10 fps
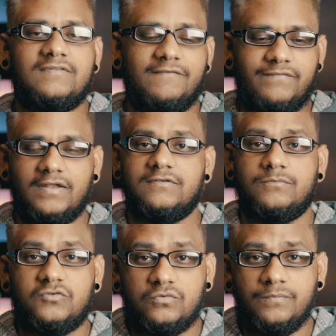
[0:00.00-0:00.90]
the
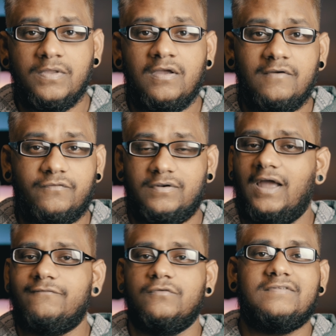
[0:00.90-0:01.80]
Phantom 2 for the
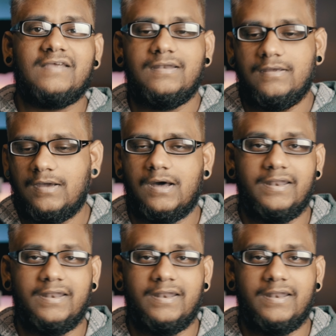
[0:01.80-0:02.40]
iPhone 10.